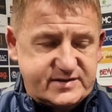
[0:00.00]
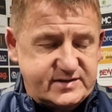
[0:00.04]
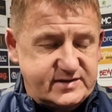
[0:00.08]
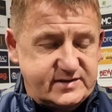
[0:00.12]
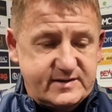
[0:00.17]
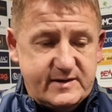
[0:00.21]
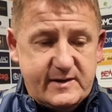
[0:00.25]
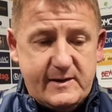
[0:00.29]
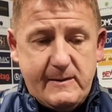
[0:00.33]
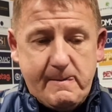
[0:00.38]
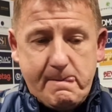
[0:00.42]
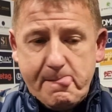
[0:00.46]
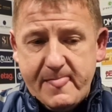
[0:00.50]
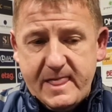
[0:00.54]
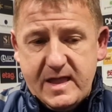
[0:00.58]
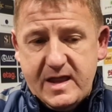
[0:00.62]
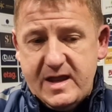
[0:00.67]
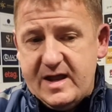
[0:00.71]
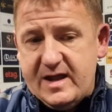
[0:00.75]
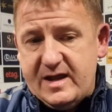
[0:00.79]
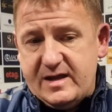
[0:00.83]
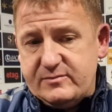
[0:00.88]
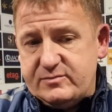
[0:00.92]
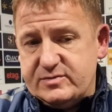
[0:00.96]
And
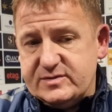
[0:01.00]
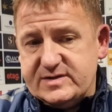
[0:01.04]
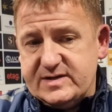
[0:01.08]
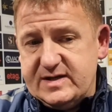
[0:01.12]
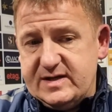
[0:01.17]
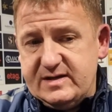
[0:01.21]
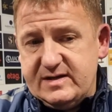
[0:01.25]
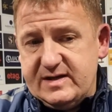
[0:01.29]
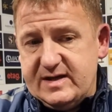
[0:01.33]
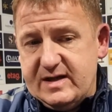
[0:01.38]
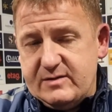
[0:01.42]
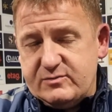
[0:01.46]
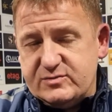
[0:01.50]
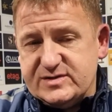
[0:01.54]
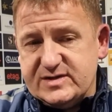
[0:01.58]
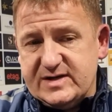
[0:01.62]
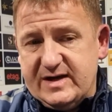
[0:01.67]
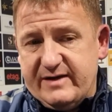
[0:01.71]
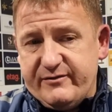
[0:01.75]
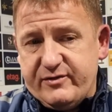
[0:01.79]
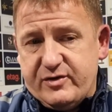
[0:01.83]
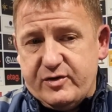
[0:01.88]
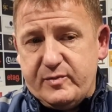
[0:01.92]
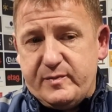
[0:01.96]
yeah, there was
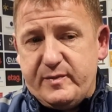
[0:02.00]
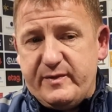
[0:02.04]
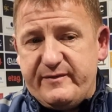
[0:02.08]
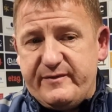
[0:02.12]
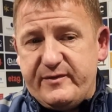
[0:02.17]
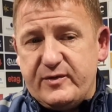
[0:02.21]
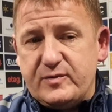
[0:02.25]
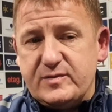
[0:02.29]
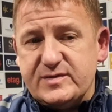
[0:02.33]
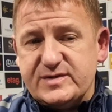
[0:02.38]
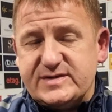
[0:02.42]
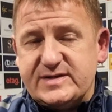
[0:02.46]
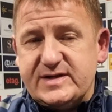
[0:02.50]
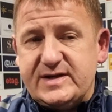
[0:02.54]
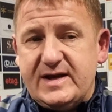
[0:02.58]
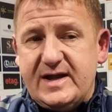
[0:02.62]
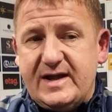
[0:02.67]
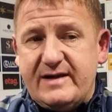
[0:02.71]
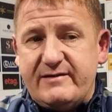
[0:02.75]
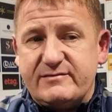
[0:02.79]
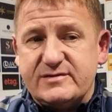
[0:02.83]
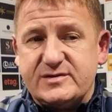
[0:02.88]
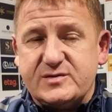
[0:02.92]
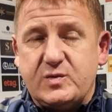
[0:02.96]
another good performance in
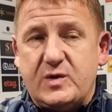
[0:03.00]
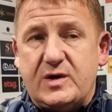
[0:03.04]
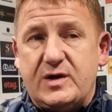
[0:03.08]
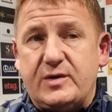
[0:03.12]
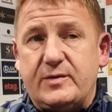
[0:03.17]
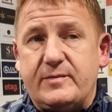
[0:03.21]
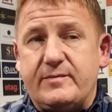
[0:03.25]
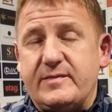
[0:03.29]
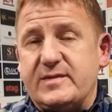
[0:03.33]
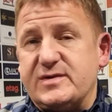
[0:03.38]
there as well.